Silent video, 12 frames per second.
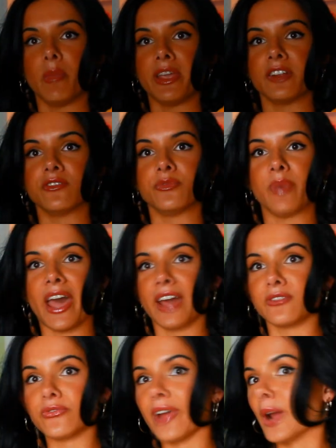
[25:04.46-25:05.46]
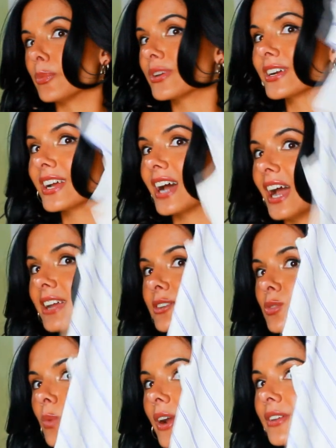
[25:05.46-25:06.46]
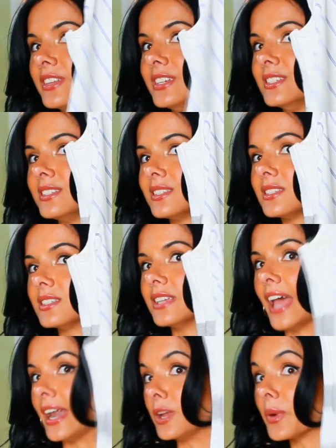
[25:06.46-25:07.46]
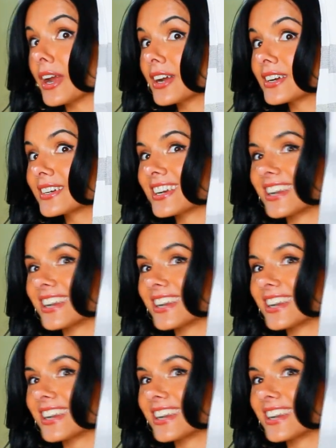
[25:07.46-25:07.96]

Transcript: made of bad fabric. I could wear these anywhere.